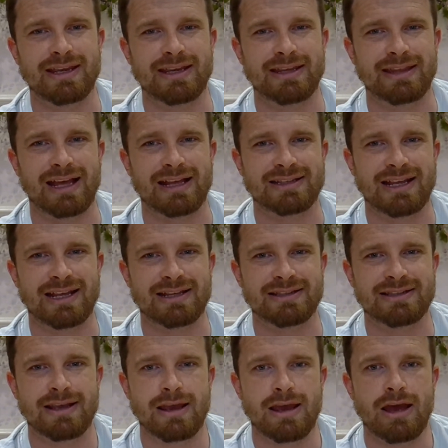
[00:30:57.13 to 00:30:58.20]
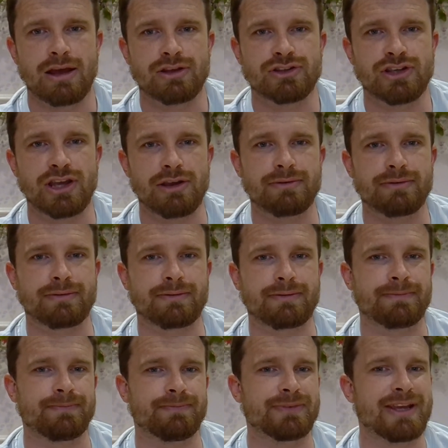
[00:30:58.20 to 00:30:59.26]
In that sense. So
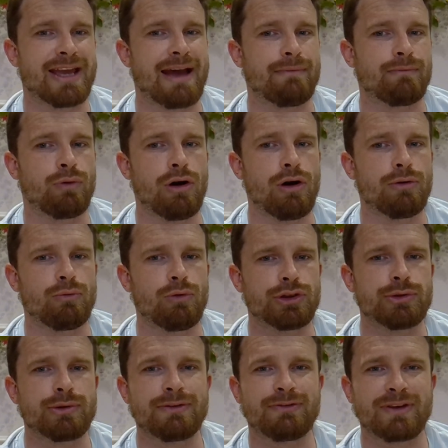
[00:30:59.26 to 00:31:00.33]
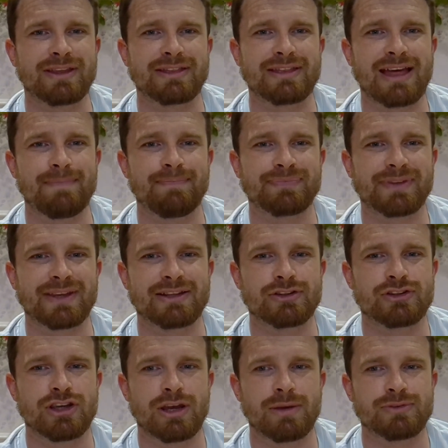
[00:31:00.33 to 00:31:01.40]
yeah, what do we think then
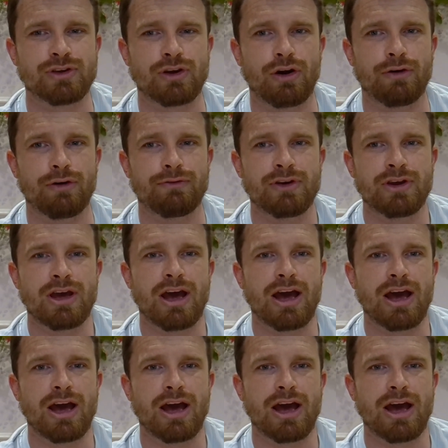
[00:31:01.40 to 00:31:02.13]
in terms of